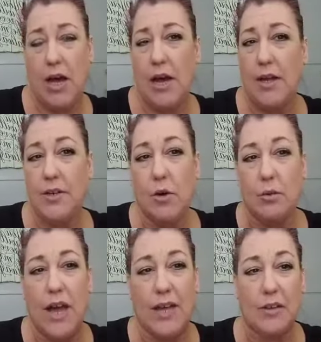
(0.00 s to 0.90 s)
I
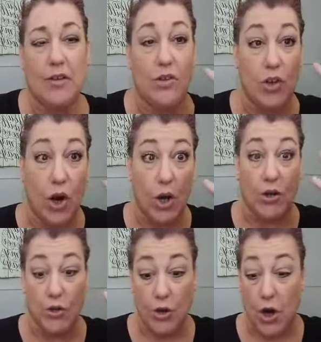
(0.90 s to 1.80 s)
don't like the
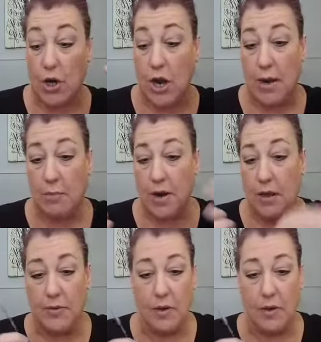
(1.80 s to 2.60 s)
dark eyebrows.